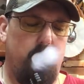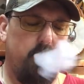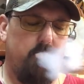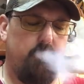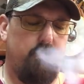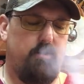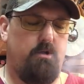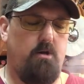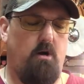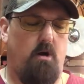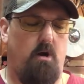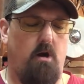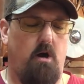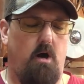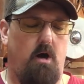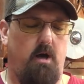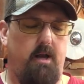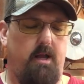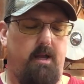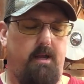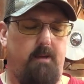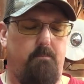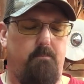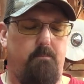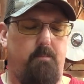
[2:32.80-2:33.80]
start on
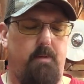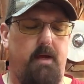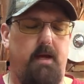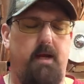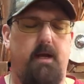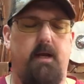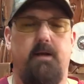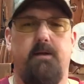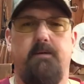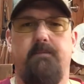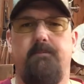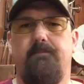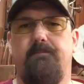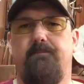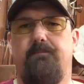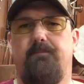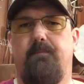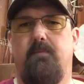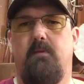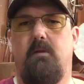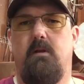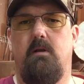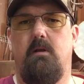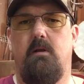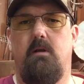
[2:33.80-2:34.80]
a Bing.
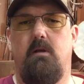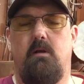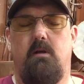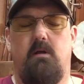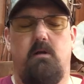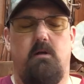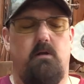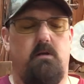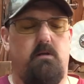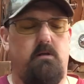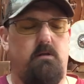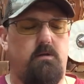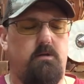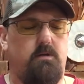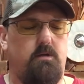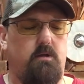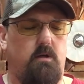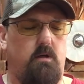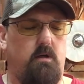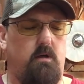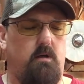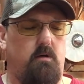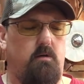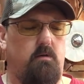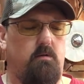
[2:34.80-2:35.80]

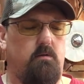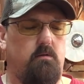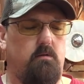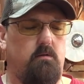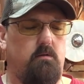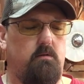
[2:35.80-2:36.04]
So